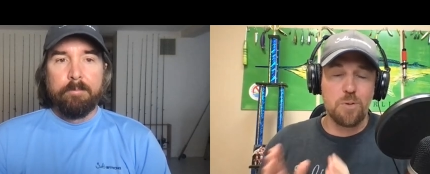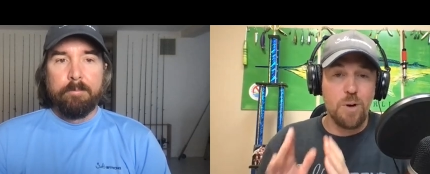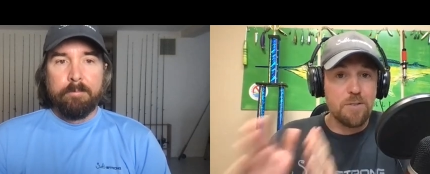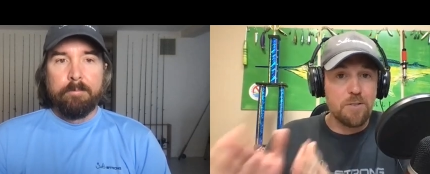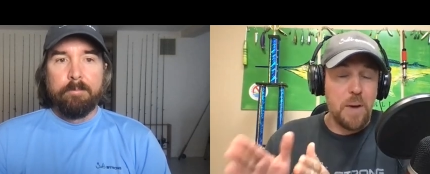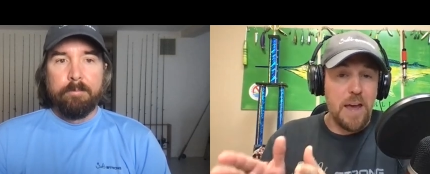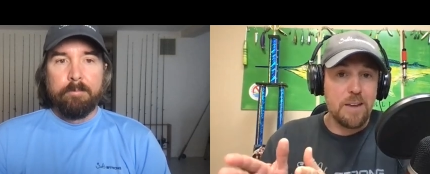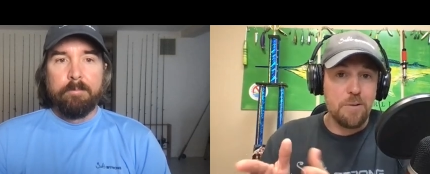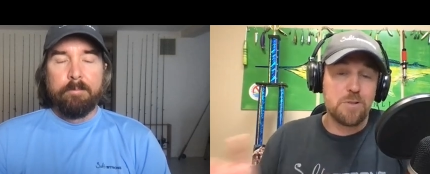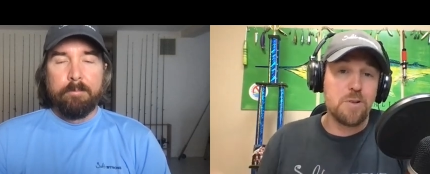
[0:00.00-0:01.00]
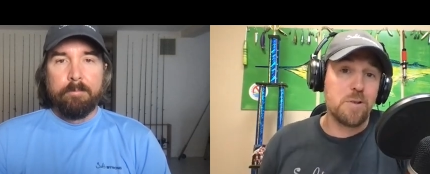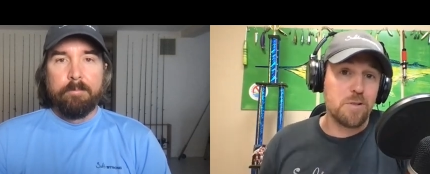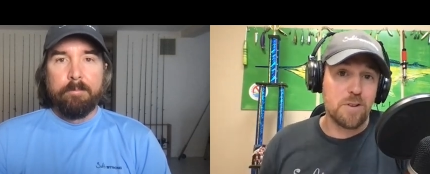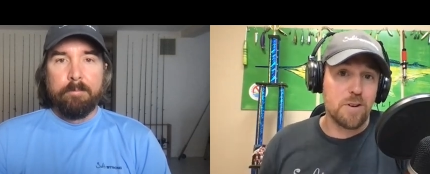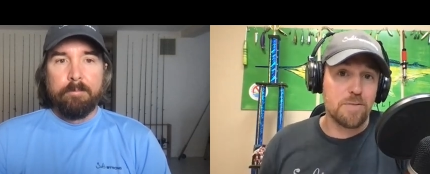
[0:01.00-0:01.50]
Speaker 1: whoever's paying you is who you
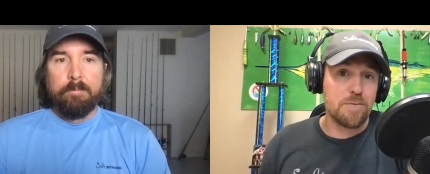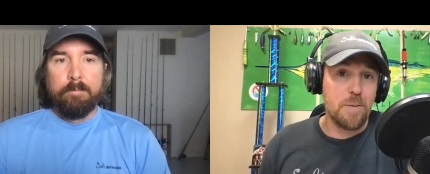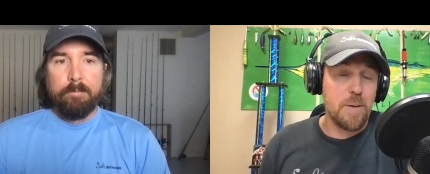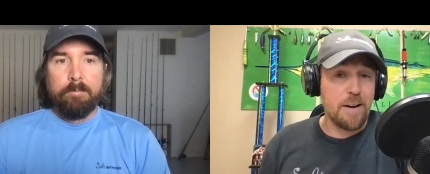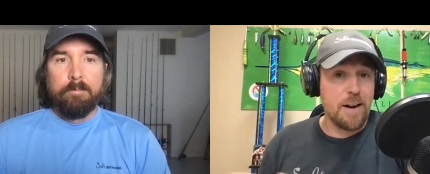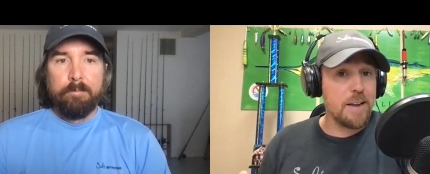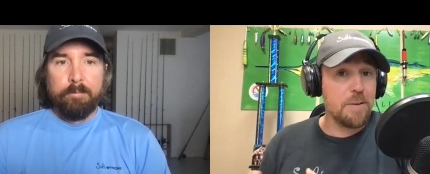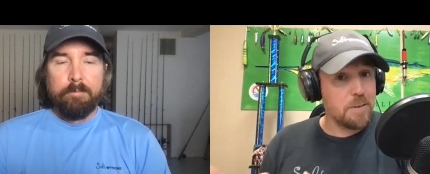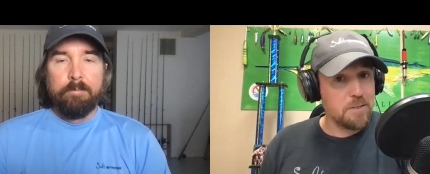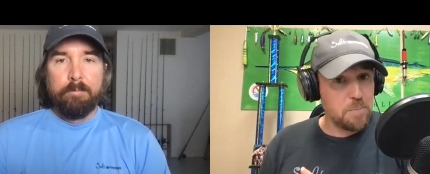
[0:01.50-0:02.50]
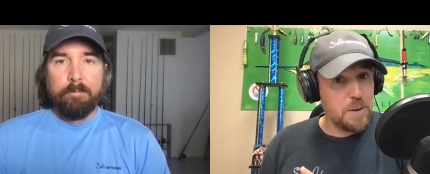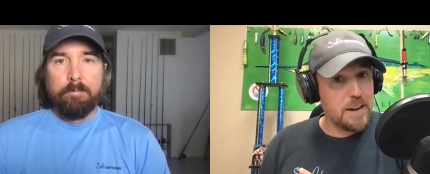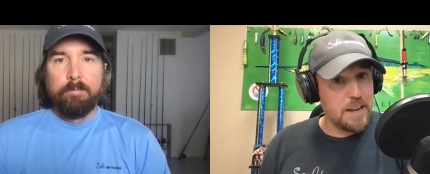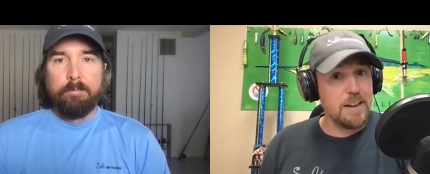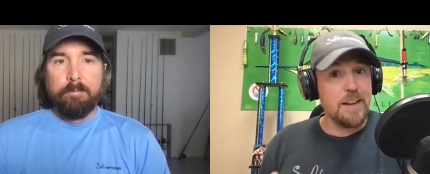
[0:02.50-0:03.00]
serve. No matter how you want to
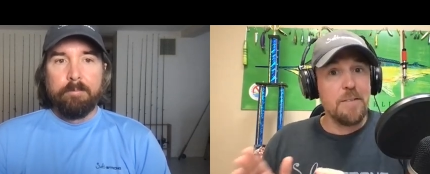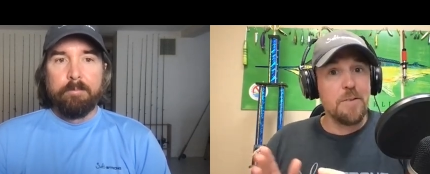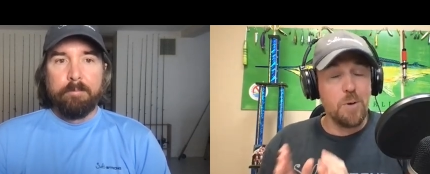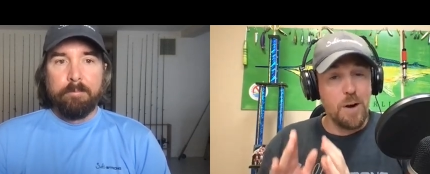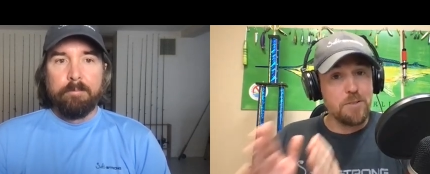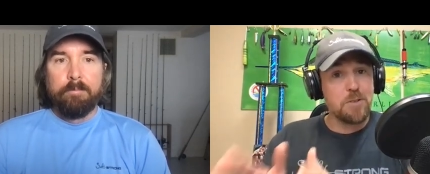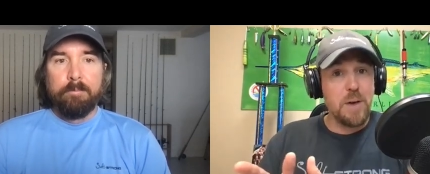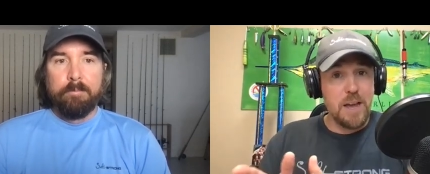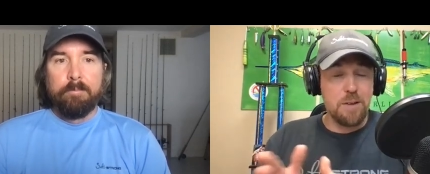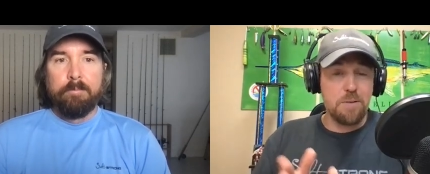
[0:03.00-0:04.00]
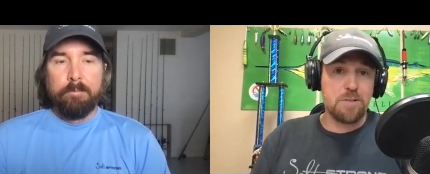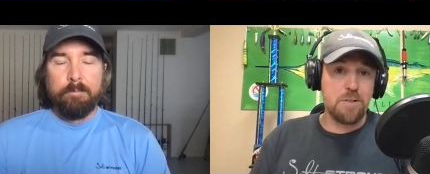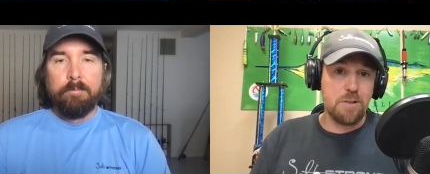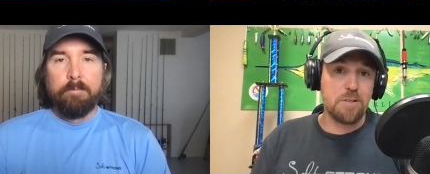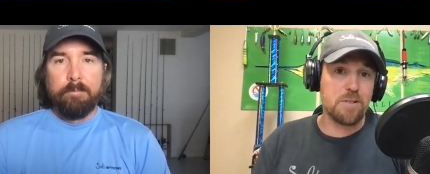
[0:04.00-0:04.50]
spin it, whoever's paying you is
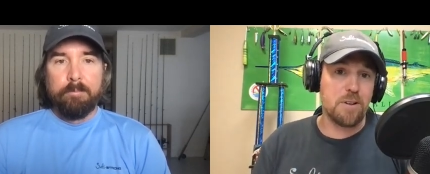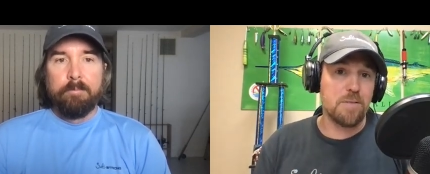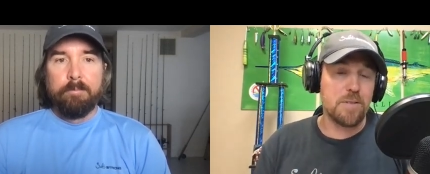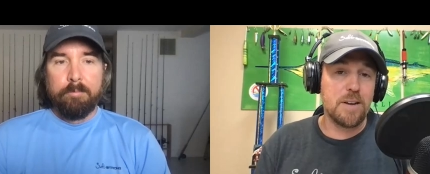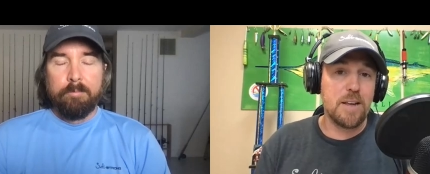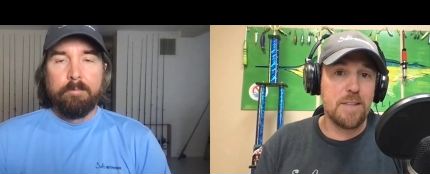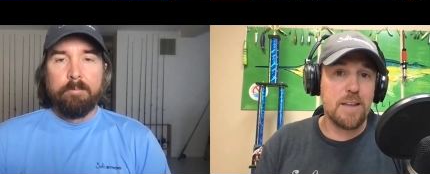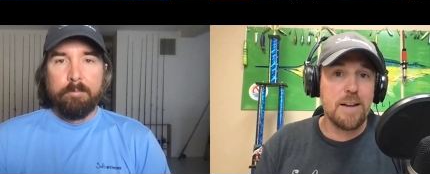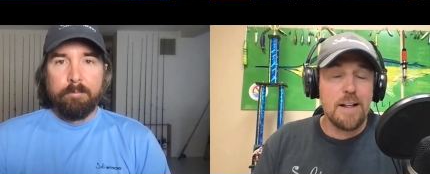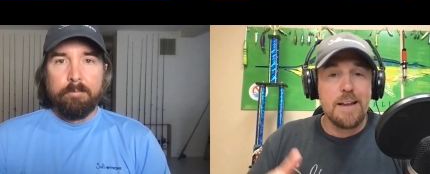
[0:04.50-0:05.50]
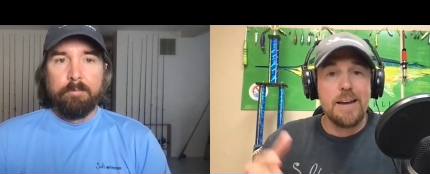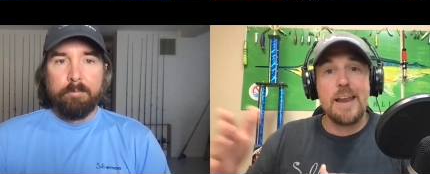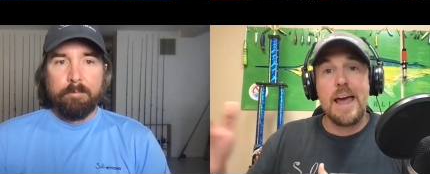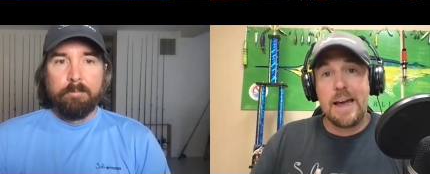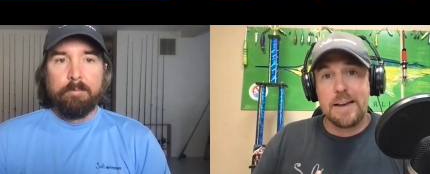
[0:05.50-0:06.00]
who you serve. And then
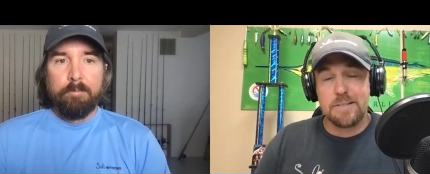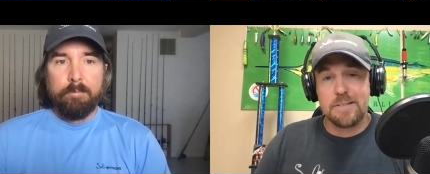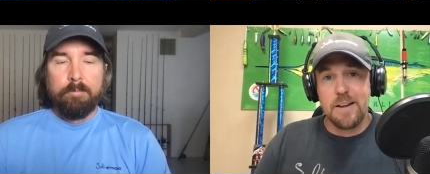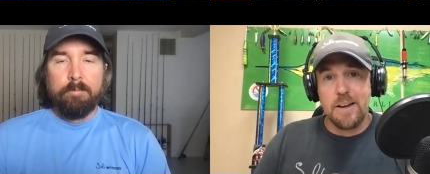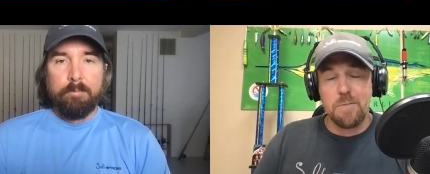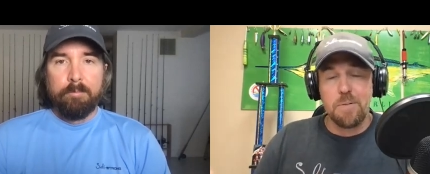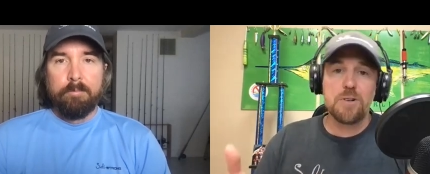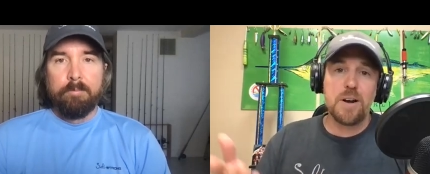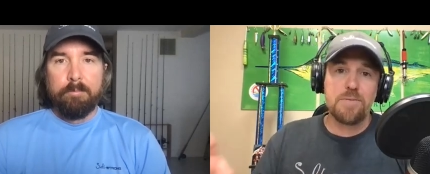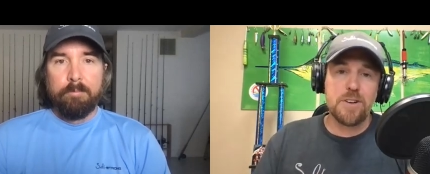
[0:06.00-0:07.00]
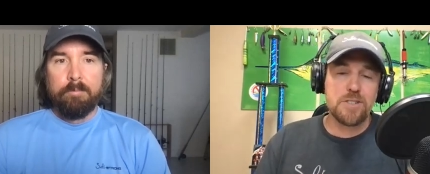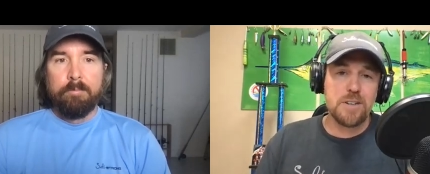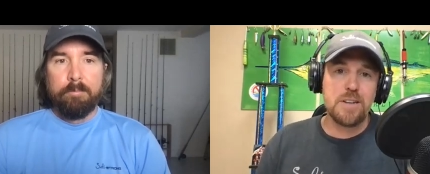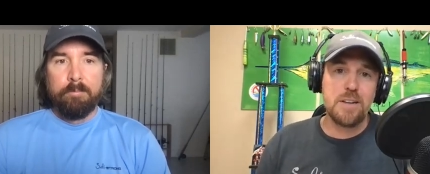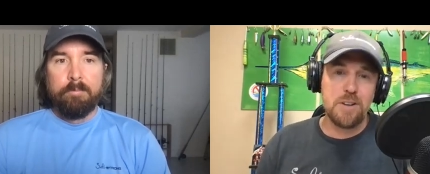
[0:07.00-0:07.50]
next, we tried
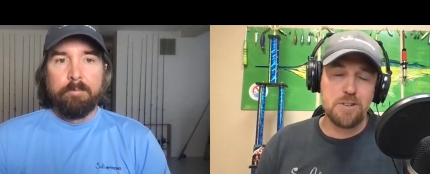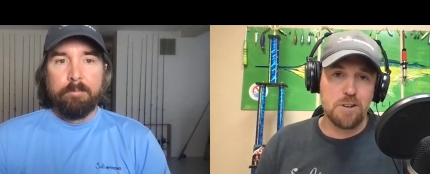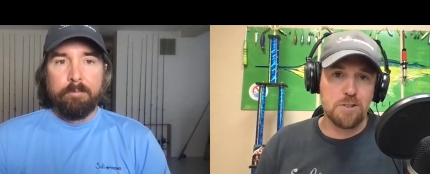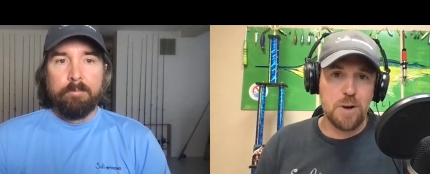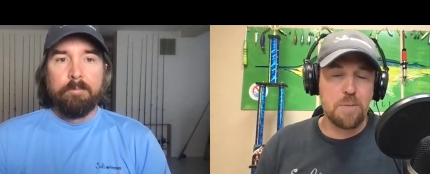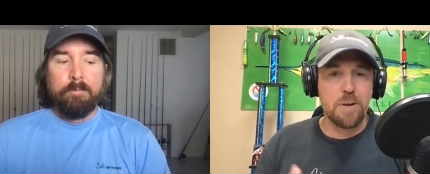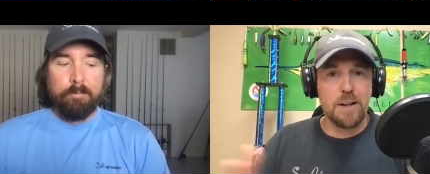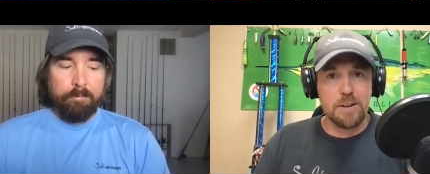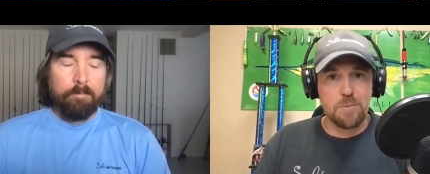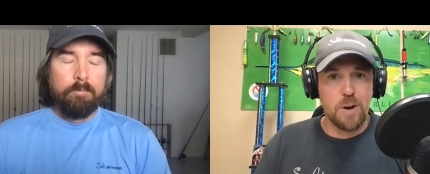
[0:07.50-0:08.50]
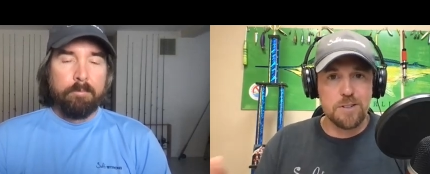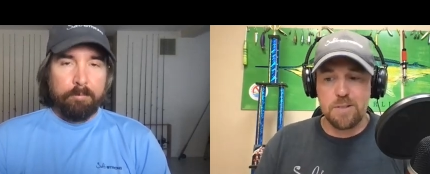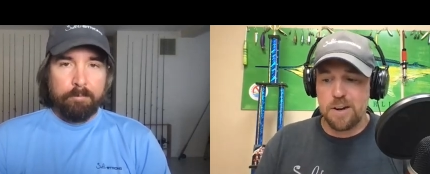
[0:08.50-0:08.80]
fishing TV shows, right? We watched a